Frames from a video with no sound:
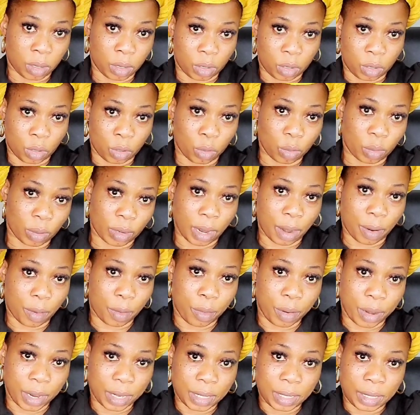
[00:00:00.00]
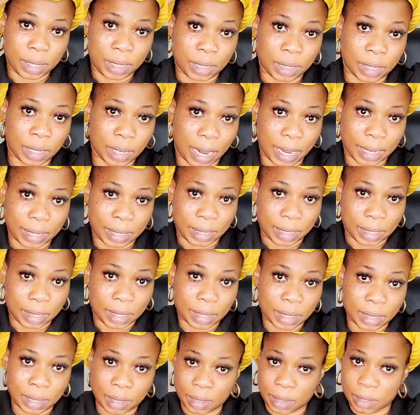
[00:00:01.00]
You can raise it like
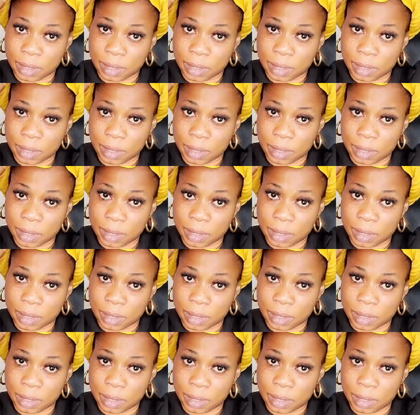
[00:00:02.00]
this.